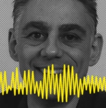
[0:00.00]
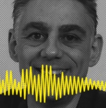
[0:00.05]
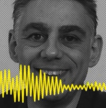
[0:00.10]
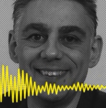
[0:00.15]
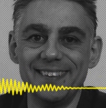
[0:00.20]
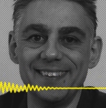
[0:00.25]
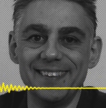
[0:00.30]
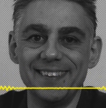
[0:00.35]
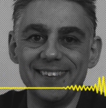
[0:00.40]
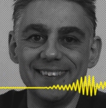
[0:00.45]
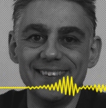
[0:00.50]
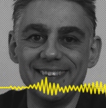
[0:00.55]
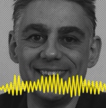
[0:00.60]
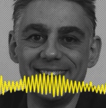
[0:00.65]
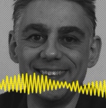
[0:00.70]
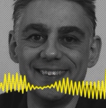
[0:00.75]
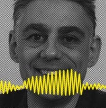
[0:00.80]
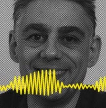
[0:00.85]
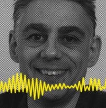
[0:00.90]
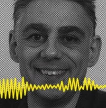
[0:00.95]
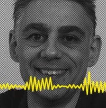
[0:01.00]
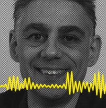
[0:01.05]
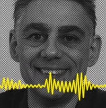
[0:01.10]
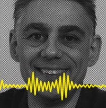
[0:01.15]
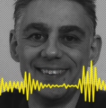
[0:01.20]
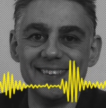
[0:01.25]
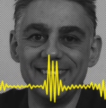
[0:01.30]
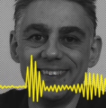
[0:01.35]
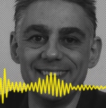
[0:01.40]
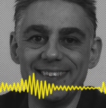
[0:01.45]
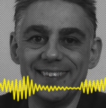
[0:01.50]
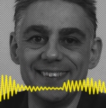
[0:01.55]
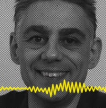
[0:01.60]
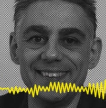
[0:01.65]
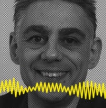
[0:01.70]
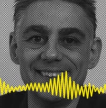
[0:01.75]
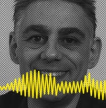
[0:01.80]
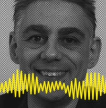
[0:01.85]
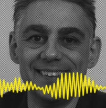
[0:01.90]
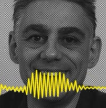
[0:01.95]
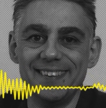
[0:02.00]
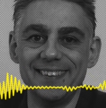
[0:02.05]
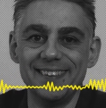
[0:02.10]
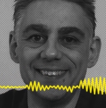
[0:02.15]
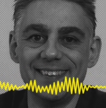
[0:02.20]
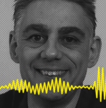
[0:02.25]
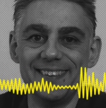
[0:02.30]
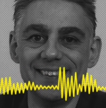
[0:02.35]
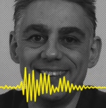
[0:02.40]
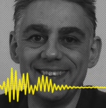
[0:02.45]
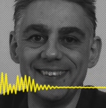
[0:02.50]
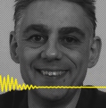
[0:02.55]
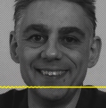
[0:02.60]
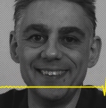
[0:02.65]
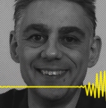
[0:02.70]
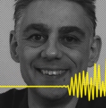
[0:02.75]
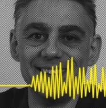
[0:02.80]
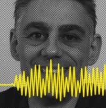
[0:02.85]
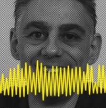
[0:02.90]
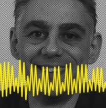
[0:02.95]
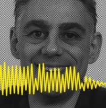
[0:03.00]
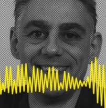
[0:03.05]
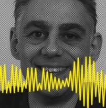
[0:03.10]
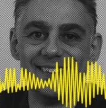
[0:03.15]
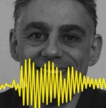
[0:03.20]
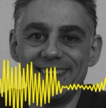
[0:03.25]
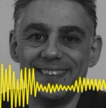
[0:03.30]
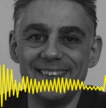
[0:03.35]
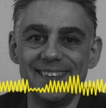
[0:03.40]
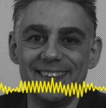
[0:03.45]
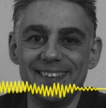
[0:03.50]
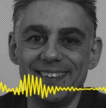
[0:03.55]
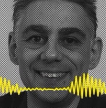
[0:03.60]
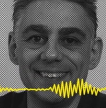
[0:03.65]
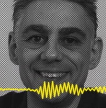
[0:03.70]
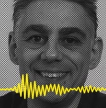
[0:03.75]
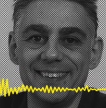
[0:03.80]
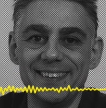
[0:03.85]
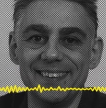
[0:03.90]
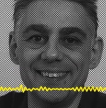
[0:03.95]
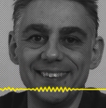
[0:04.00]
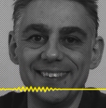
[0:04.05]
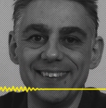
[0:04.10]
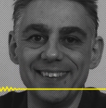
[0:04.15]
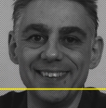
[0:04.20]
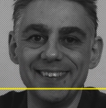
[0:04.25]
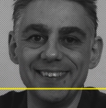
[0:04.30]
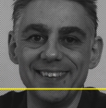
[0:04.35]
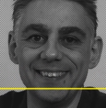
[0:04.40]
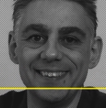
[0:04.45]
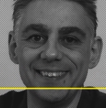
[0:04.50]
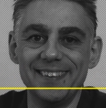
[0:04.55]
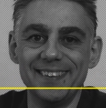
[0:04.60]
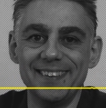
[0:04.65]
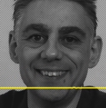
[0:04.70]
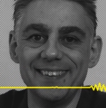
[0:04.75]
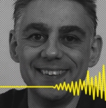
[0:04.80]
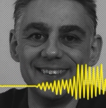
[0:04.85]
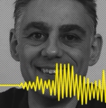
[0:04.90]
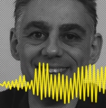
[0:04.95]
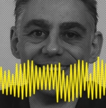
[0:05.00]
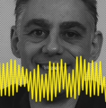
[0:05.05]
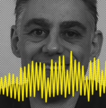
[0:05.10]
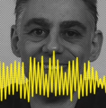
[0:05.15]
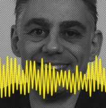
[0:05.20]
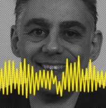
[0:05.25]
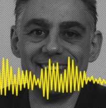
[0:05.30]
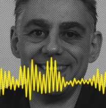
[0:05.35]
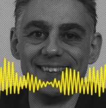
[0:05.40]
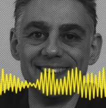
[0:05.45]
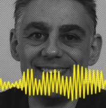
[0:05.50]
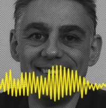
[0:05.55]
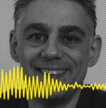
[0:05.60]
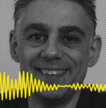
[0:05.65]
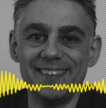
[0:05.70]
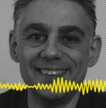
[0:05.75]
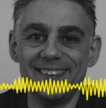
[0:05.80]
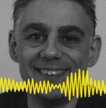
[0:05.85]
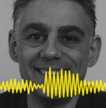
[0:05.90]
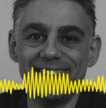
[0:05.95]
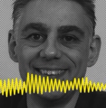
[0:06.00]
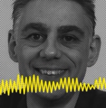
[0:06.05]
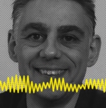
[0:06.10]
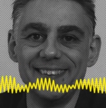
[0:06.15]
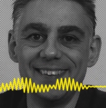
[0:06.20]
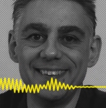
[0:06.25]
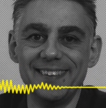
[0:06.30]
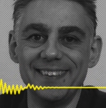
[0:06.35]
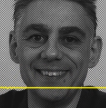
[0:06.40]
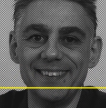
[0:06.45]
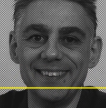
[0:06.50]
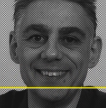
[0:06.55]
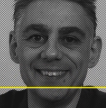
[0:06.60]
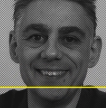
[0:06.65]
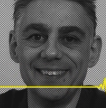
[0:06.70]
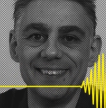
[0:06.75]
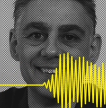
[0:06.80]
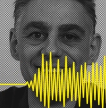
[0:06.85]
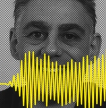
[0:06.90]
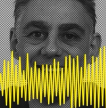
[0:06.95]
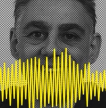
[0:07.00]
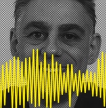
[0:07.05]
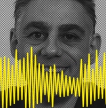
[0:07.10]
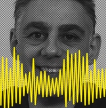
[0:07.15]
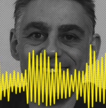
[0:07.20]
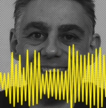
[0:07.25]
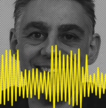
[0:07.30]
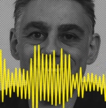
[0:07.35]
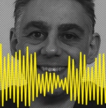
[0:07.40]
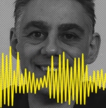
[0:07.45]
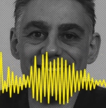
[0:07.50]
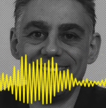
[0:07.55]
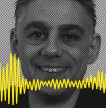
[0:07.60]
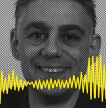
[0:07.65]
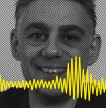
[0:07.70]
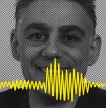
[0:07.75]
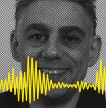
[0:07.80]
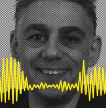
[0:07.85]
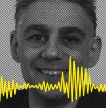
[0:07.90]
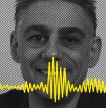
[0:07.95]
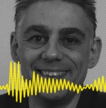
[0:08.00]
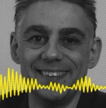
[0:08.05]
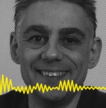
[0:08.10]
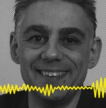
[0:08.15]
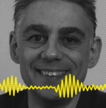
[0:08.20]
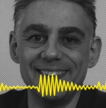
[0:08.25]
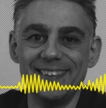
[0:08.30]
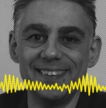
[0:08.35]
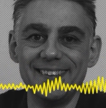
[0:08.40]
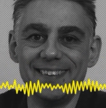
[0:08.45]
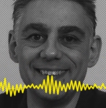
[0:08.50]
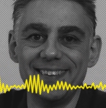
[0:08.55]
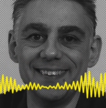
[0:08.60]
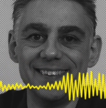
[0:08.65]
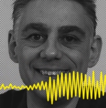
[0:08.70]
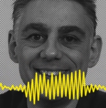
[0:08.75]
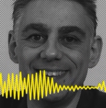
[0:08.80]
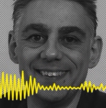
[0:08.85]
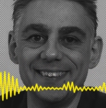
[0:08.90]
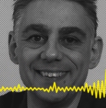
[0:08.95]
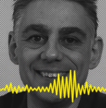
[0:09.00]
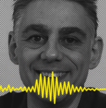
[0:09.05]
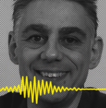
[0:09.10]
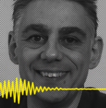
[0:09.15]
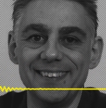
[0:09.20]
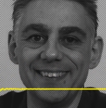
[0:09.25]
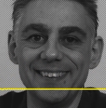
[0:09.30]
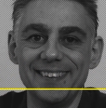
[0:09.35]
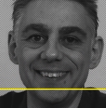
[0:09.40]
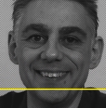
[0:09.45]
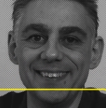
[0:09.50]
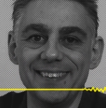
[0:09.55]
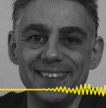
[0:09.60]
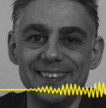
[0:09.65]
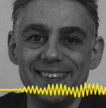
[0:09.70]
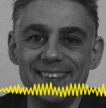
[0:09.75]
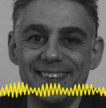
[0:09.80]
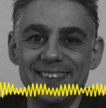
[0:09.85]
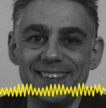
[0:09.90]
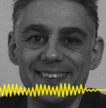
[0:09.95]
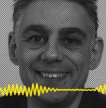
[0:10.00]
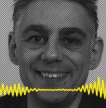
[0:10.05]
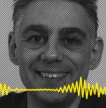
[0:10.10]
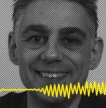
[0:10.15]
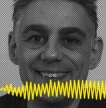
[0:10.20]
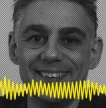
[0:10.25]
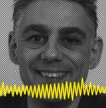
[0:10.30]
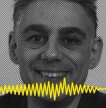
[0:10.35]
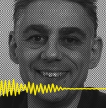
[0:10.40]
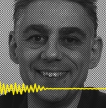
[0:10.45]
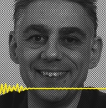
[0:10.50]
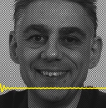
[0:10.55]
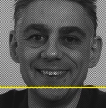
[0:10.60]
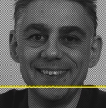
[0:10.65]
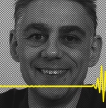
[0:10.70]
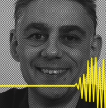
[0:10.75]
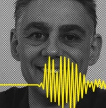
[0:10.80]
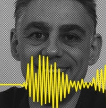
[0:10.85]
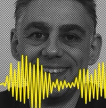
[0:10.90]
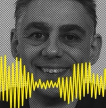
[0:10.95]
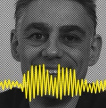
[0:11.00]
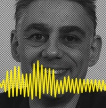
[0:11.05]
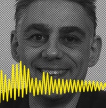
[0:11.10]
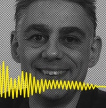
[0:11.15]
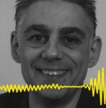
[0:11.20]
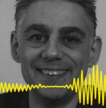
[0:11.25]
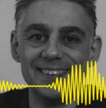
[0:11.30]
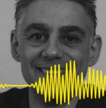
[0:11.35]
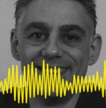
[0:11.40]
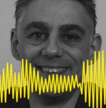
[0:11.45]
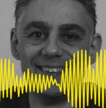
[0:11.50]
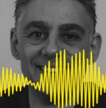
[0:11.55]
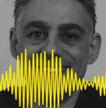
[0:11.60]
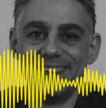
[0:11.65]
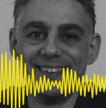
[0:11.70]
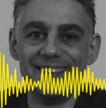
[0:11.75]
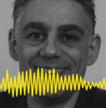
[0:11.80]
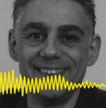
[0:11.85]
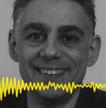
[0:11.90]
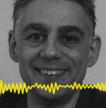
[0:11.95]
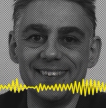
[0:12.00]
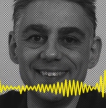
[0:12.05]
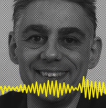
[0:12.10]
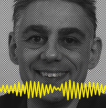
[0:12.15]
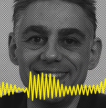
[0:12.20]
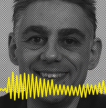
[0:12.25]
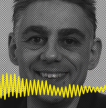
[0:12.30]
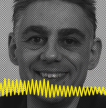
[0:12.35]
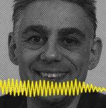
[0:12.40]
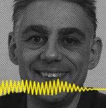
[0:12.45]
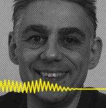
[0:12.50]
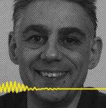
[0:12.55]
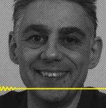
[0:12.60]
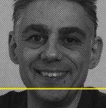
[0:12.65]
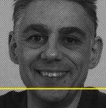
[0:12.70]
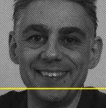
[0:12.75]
is, you know, working for the publisher and they're working to their things. I'm involved in that process. So I will be able to say, you know, I won't be able to say, change the font, I don't like it. It's horrendous. But I will be able to say